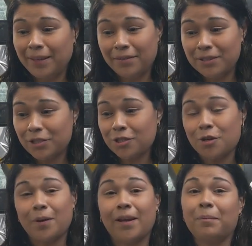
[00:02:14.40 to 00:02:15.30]
even just
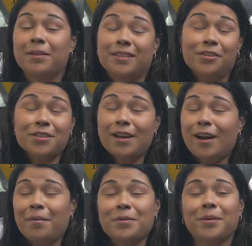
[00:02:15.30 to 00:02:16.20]
showing up, because there's
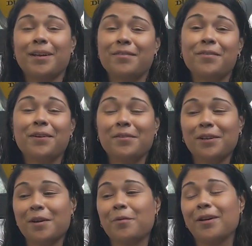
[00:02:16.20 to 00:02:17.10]
times where even when I
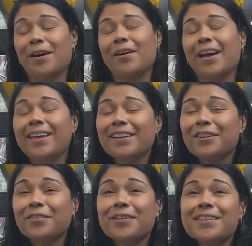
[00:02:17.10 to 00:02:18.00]
want to come work out, I get
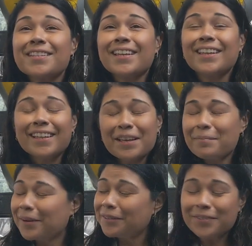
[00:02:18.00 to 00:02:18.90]
nervous, I get like
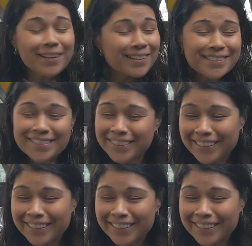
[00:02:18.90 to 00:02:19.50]
butterflies.